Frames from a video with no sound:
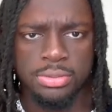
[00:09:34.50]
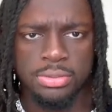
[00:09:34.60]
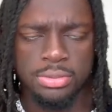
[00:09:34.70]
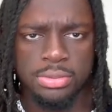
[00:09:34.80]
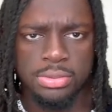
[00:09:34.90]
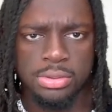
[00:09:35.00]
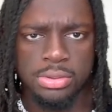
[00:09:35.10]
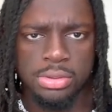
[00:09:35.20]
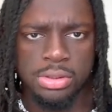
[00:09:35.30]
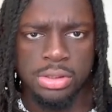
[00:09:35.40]

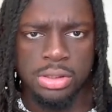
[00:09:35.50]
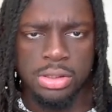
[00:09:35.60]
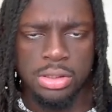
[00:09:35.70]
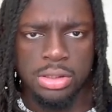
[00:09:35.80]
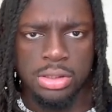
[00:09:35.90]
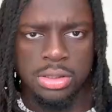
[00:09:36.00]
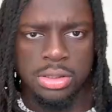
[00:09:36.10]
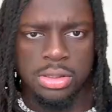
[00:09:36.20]
Nobody speaks.